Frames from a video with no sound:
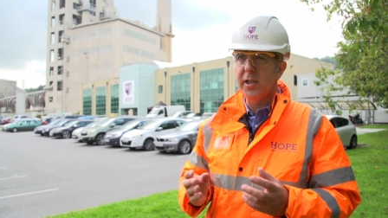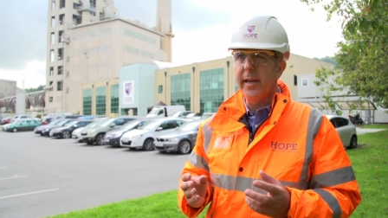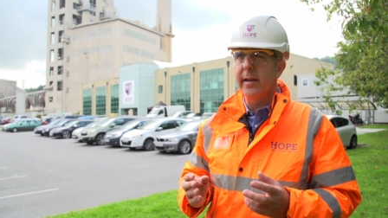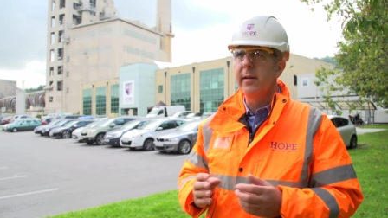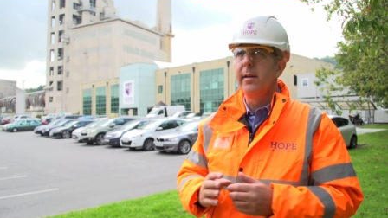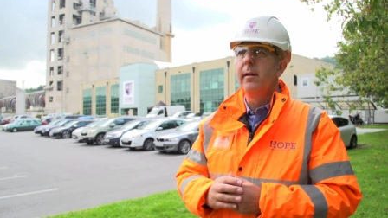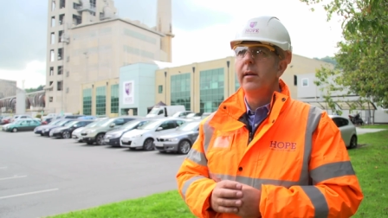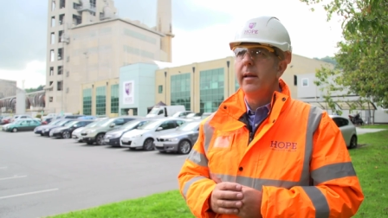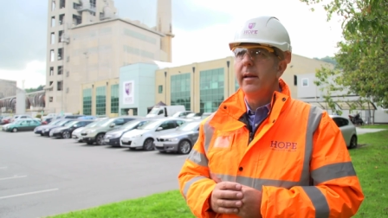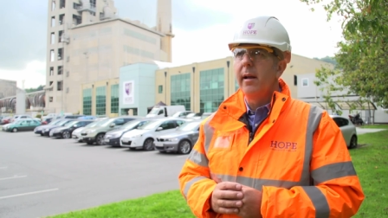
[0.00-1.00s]
year,
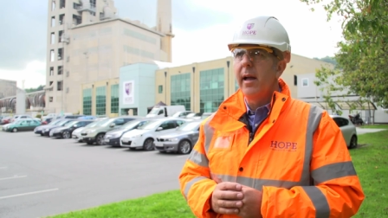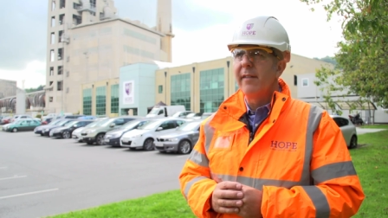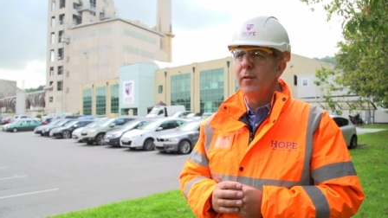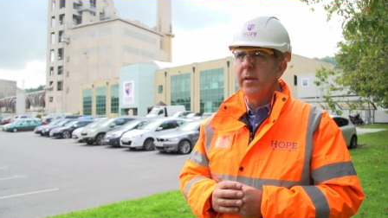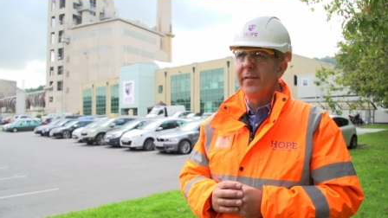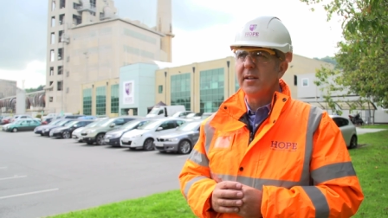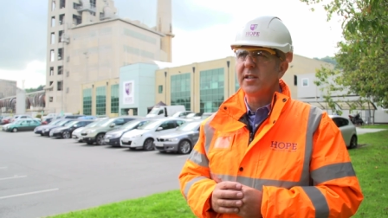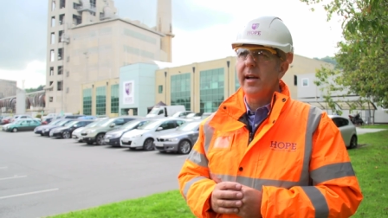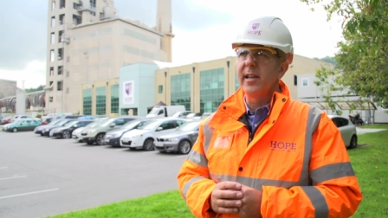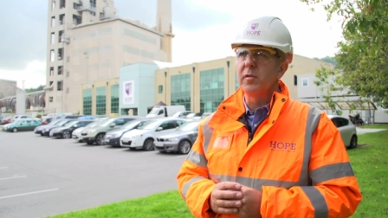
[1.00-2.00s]
every one of our
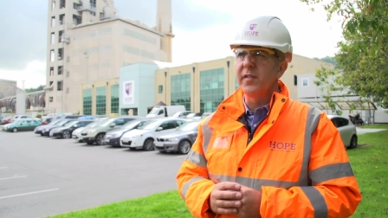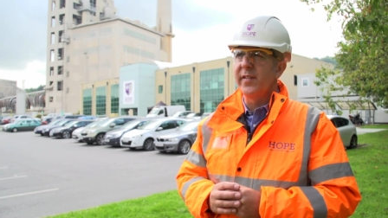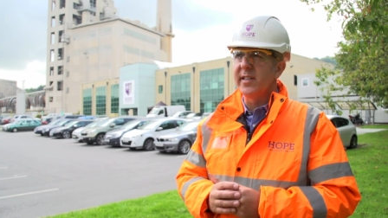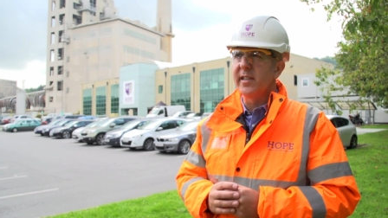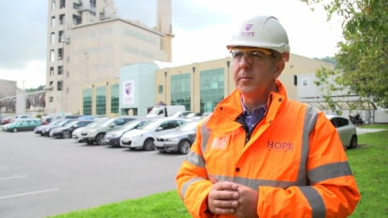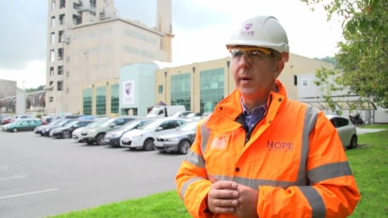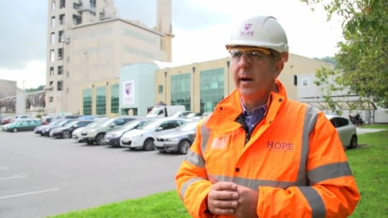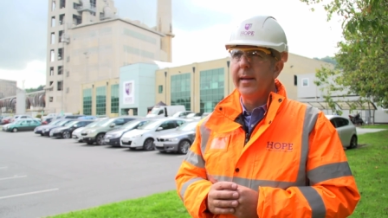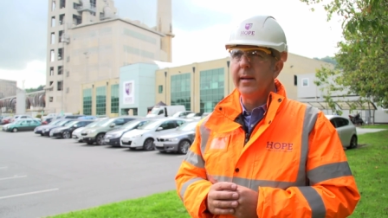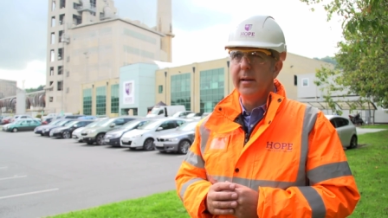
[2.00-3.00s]
sites was visited
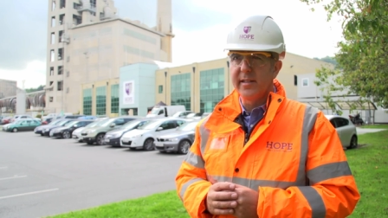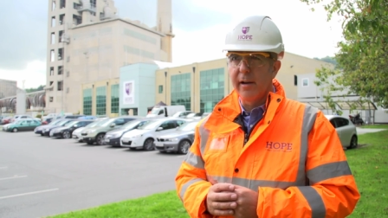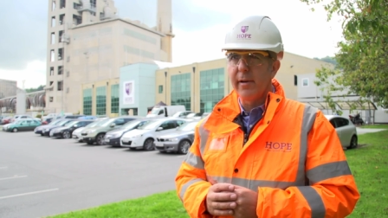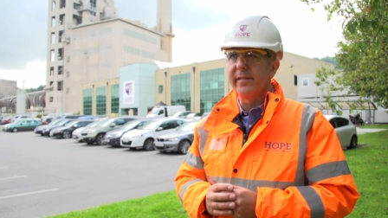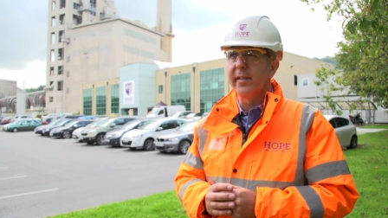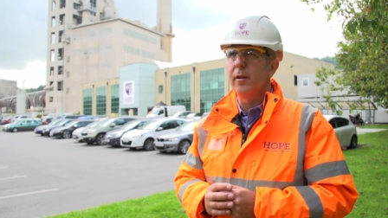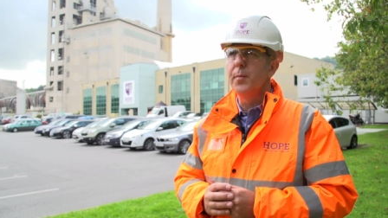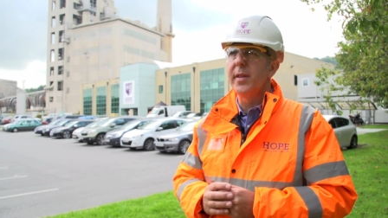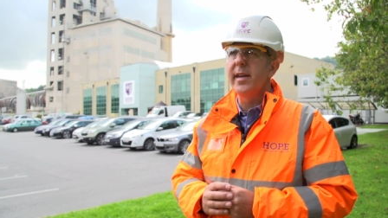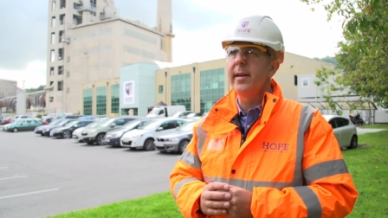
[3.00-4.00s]
by a director of the
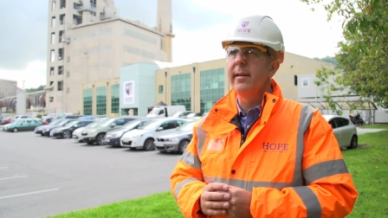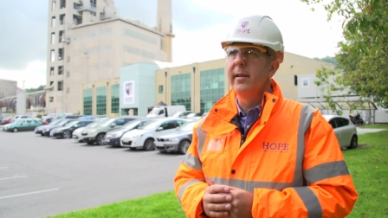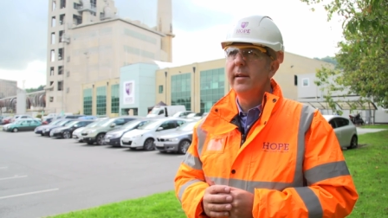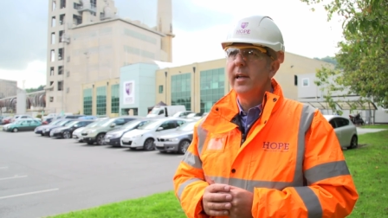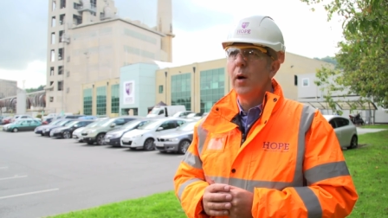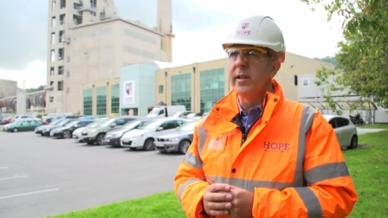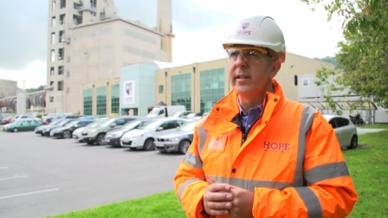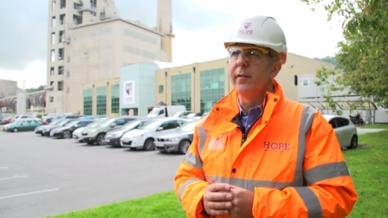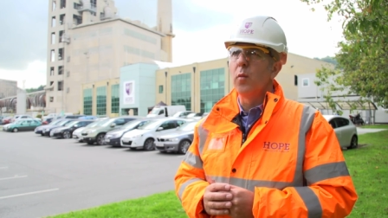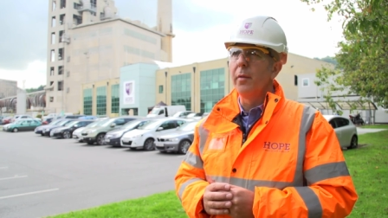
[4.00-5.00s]
company and we did
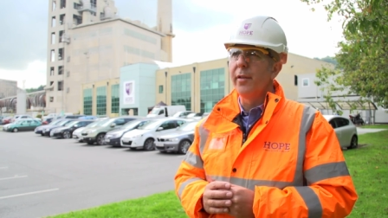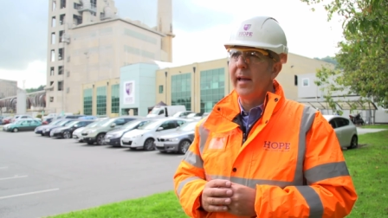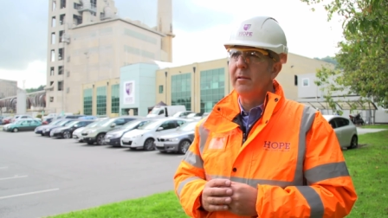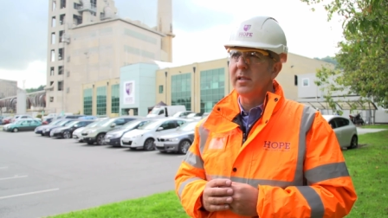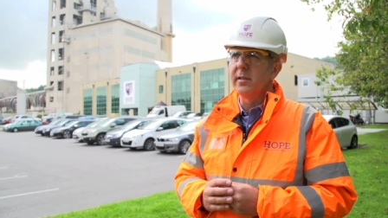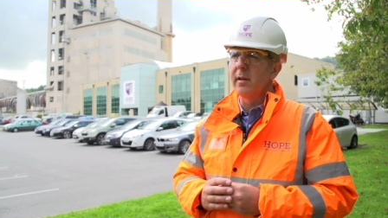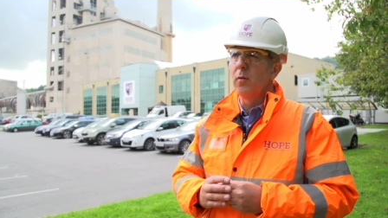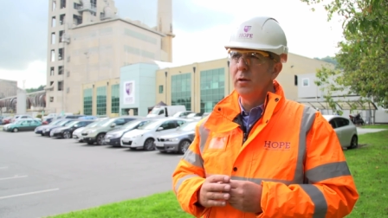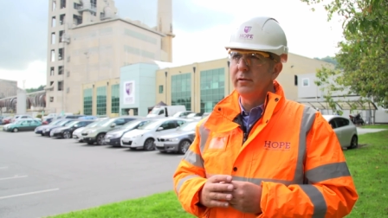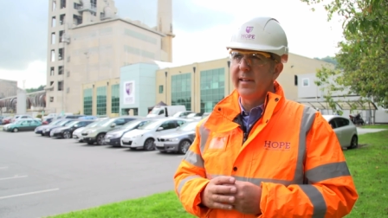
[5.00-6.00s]
over
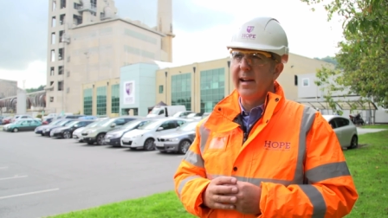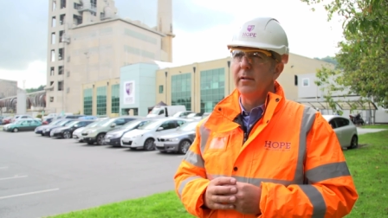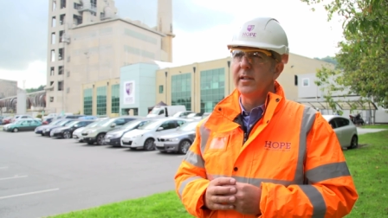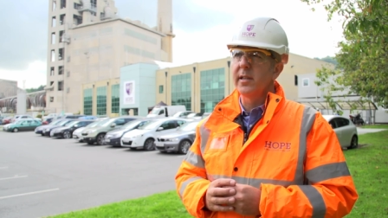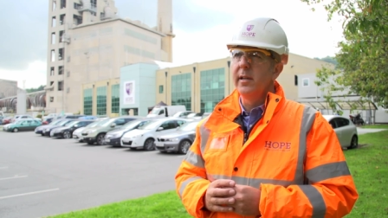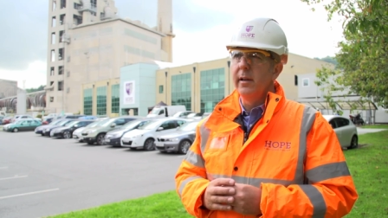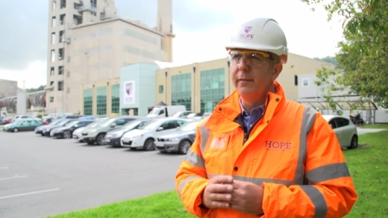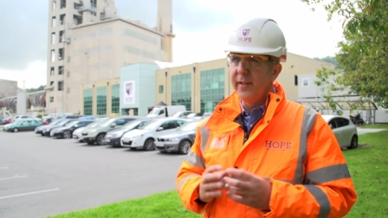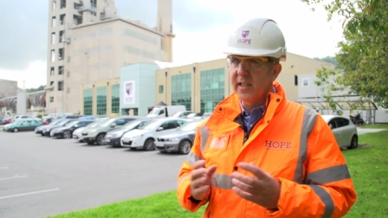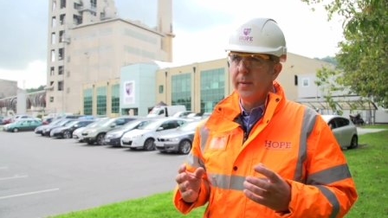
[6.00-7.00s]
1,100 hours of
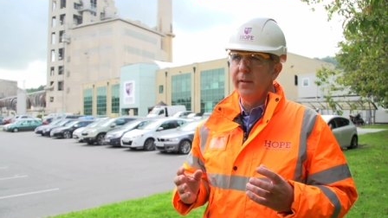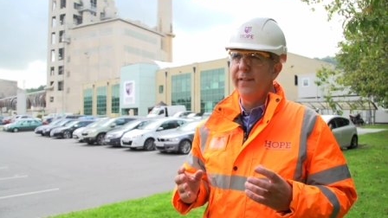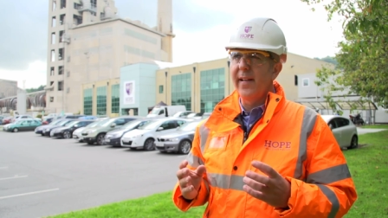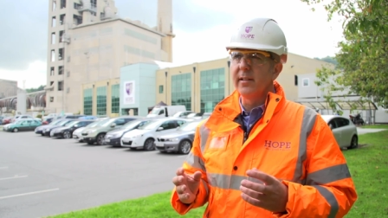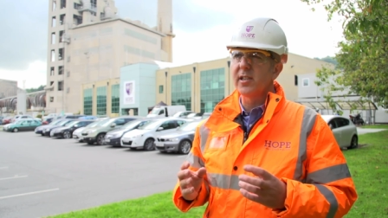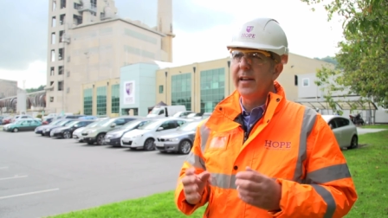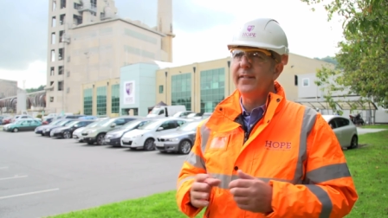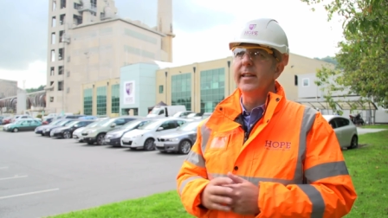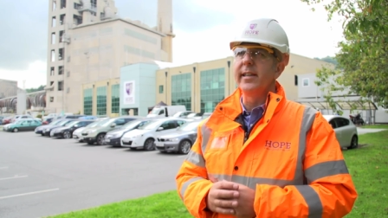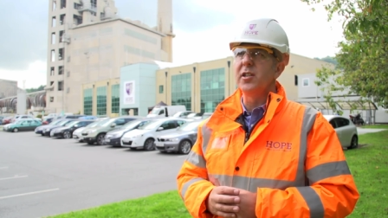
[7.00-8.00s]
visible felt
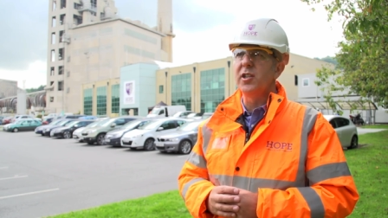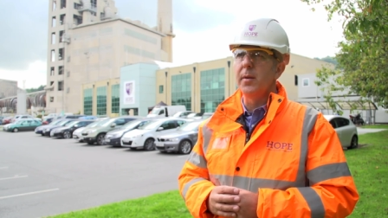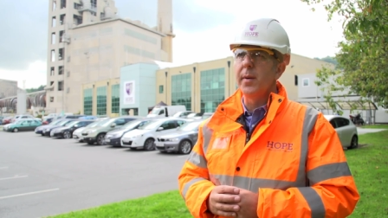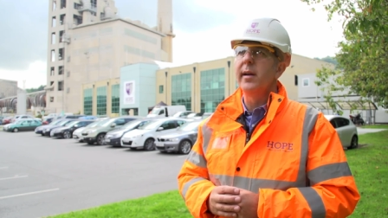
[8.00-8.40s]
safety leadership